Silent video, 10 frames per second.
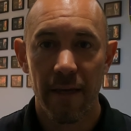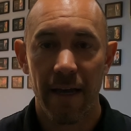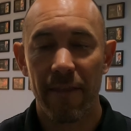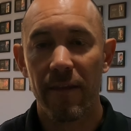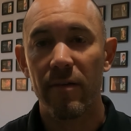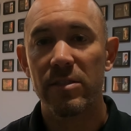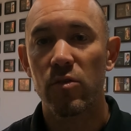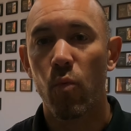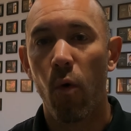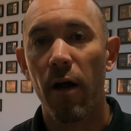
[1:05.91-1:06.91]
I think as you
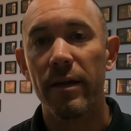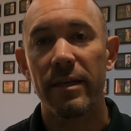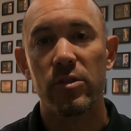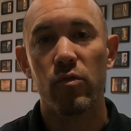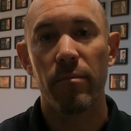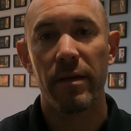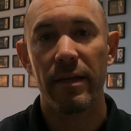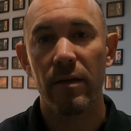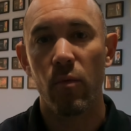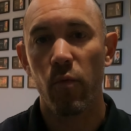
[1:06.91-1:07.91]
walk into a
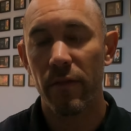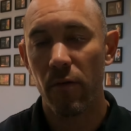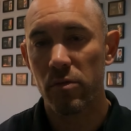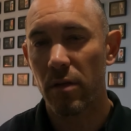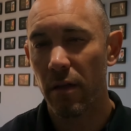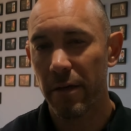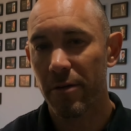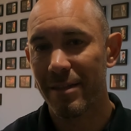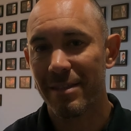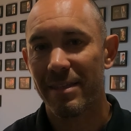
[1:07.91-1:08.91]
meeting with those clear,
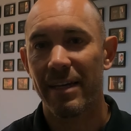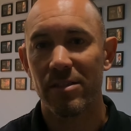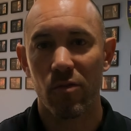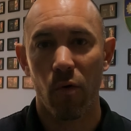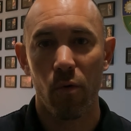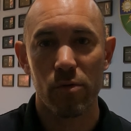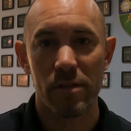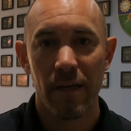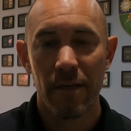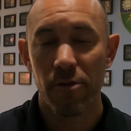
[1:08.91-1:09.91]
concise goals,
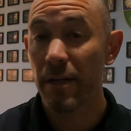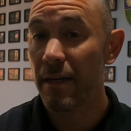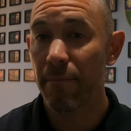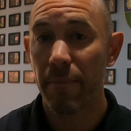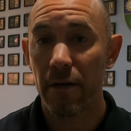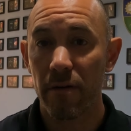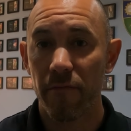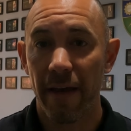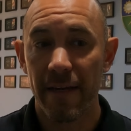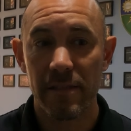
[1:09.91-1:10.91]
you're going to get better
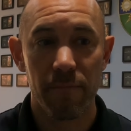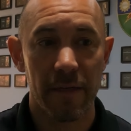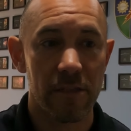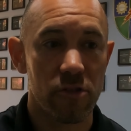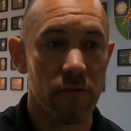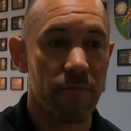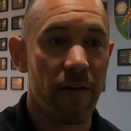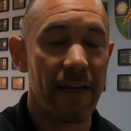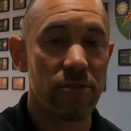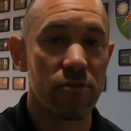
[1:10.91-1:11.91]
advice because your
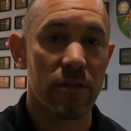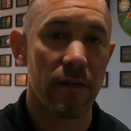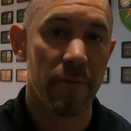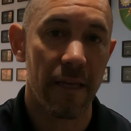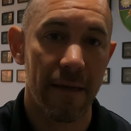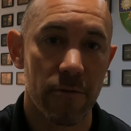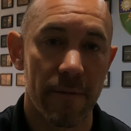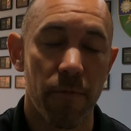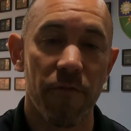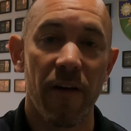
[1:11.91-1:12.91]
advisor is going to be able to
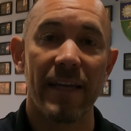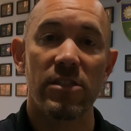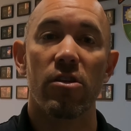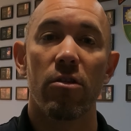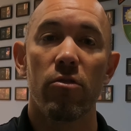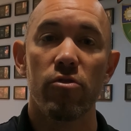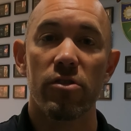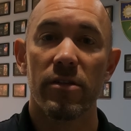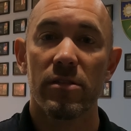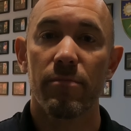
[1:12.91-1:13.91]
provide
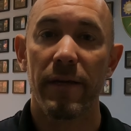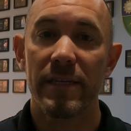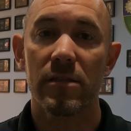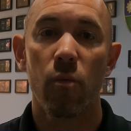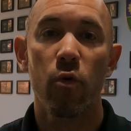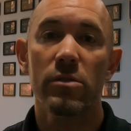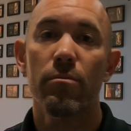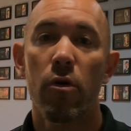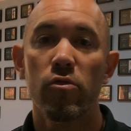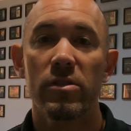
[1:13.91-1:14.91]
solutions based on what's
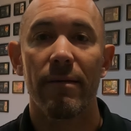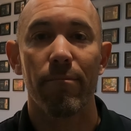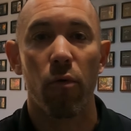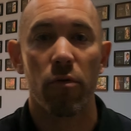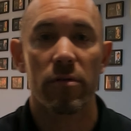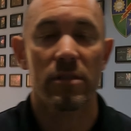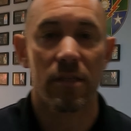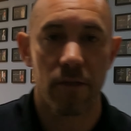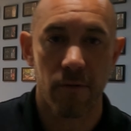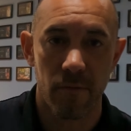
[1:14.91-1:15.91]
most important to
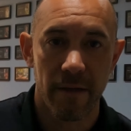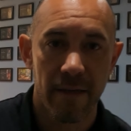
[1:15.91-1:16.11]
you.